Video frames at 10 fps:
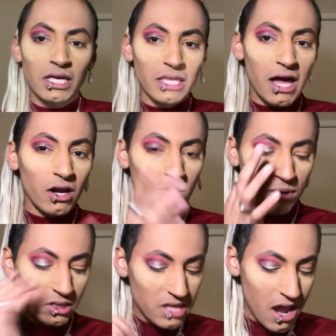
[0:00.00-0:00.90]
that and
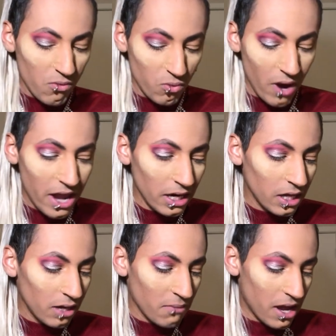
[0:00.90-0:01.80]
put that right
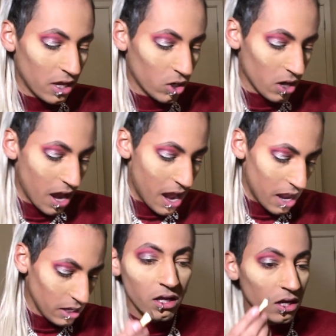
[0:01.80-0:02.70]
in my inner eye